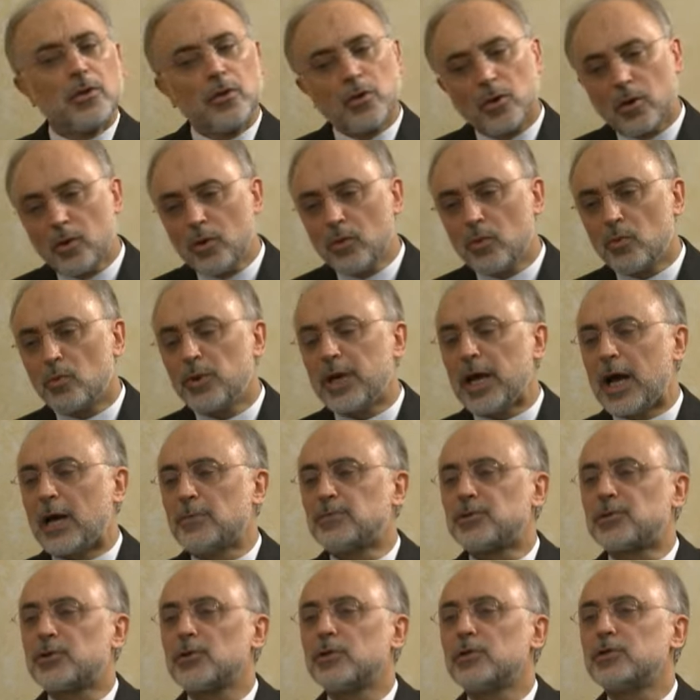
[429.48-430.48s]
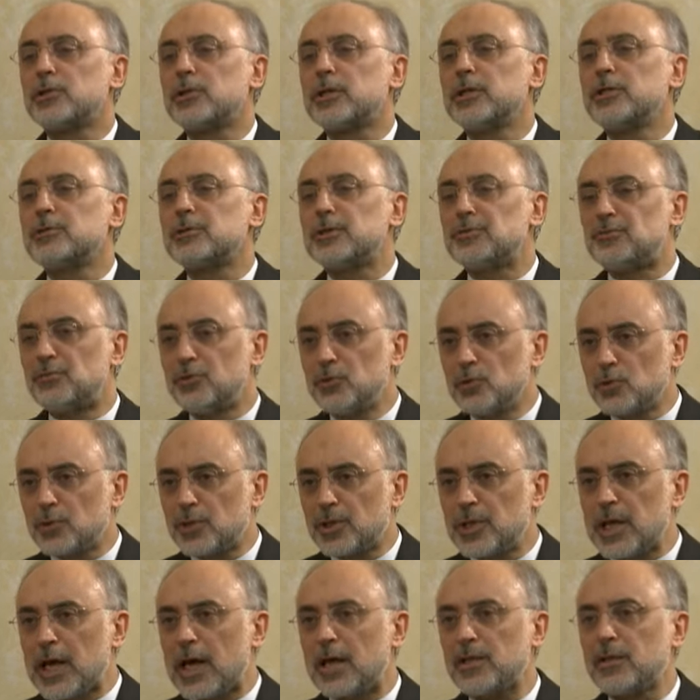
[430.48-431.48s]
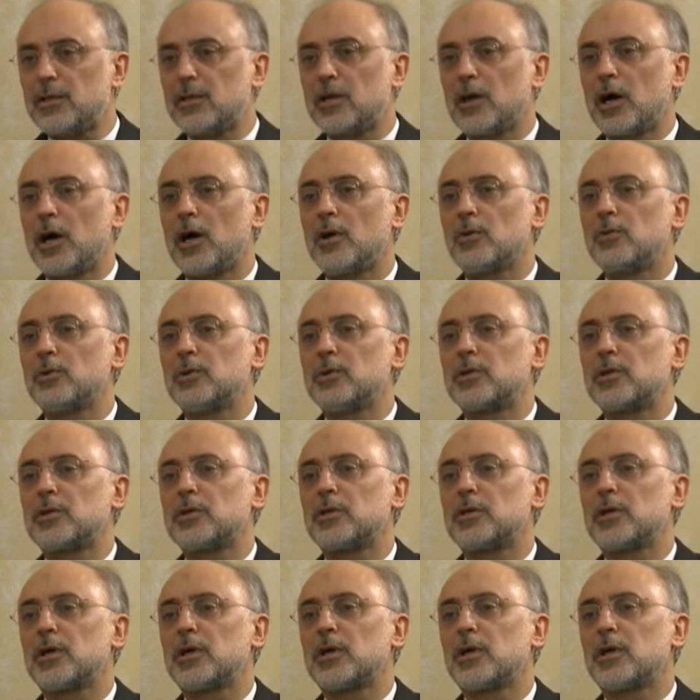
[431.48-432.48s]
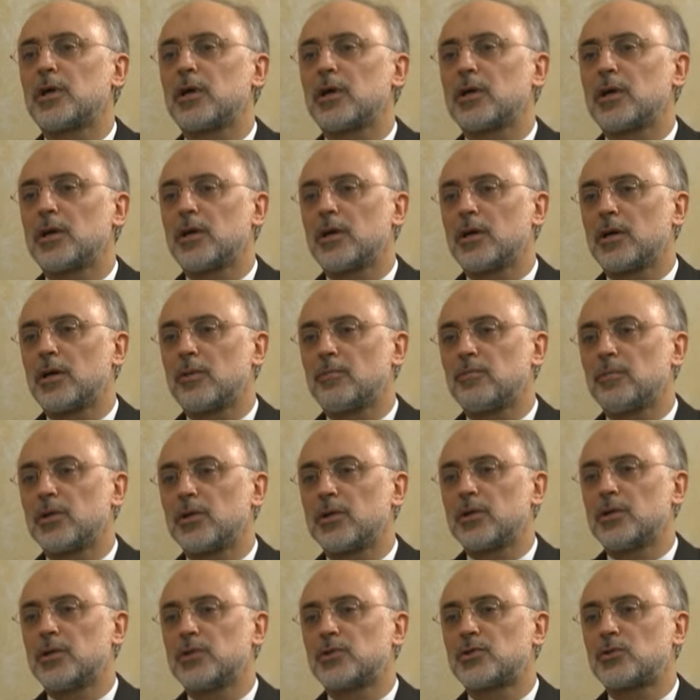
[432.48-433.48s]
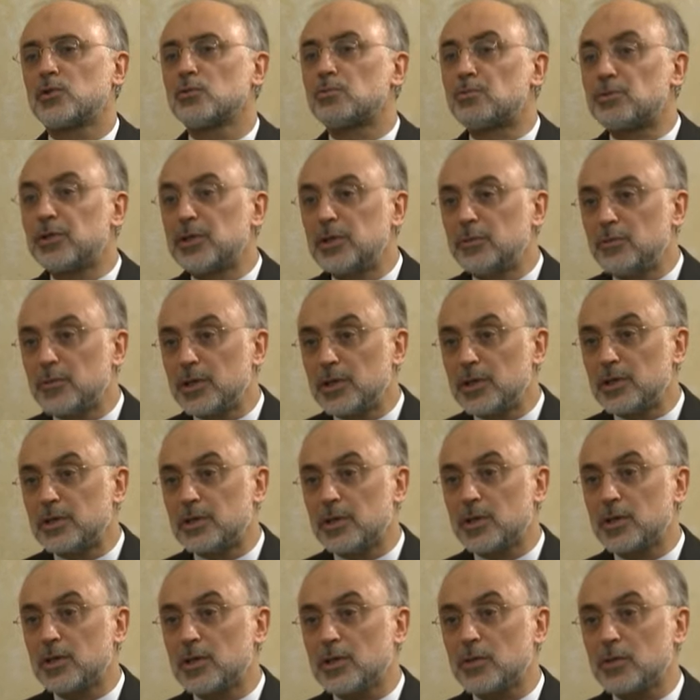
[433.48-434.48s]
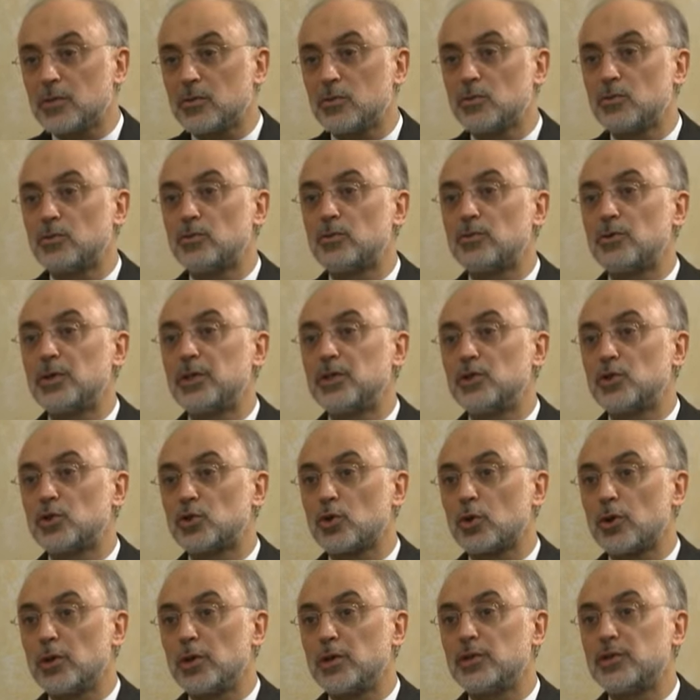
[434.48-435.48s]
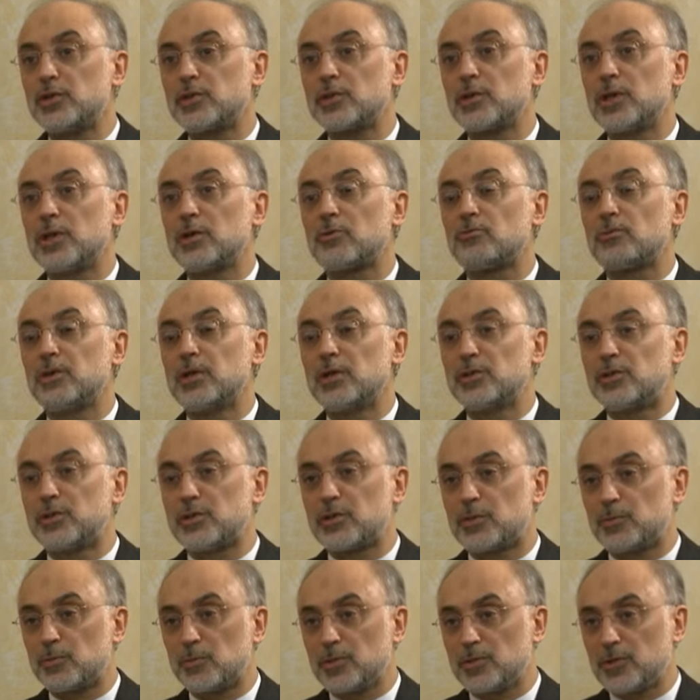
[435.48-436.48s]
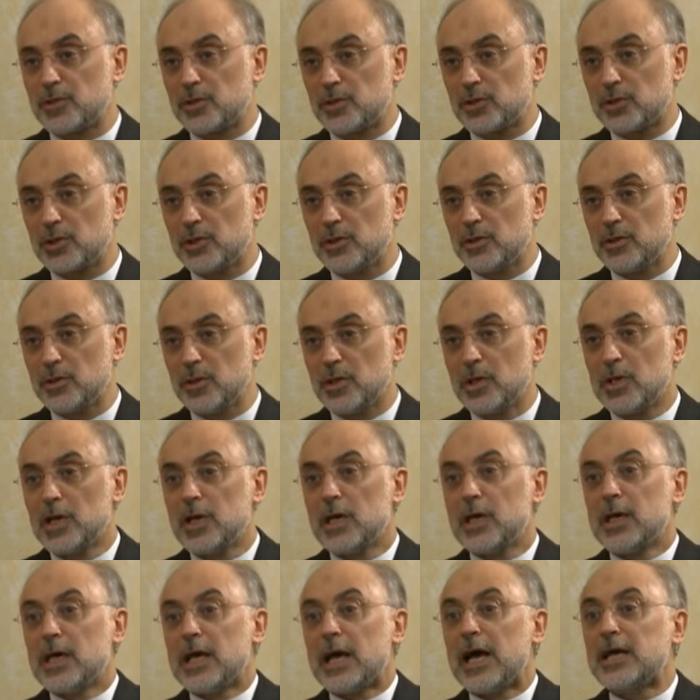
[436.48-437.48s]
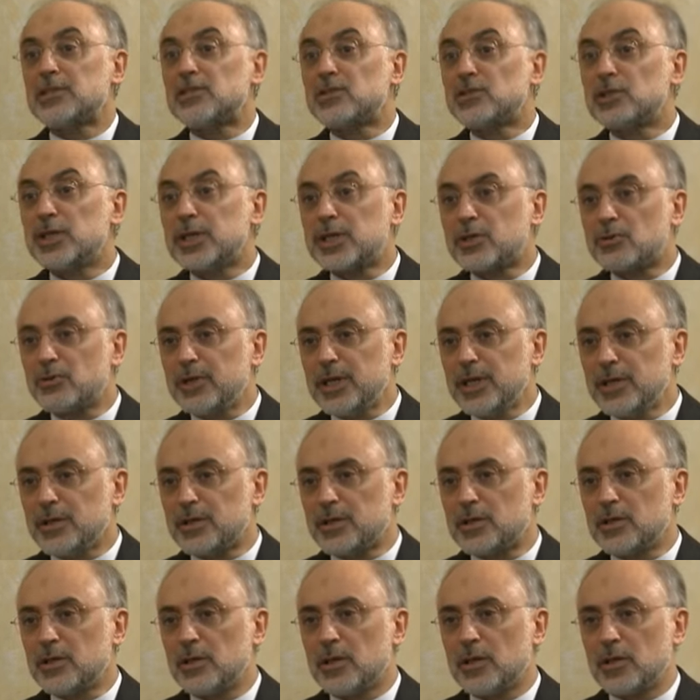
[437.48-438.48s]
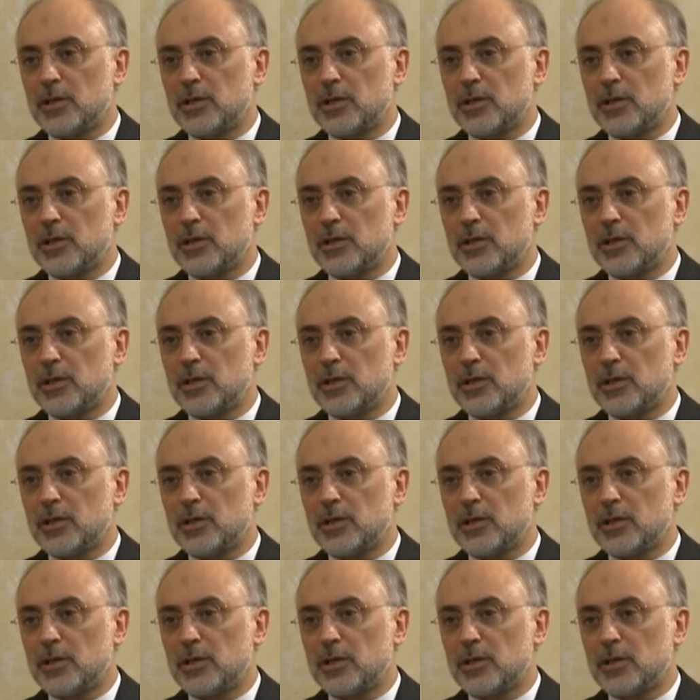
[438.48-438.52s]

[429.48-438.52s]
No, we absolutely refute that. Our supreme leader, who enjoys a religious position, has decreed.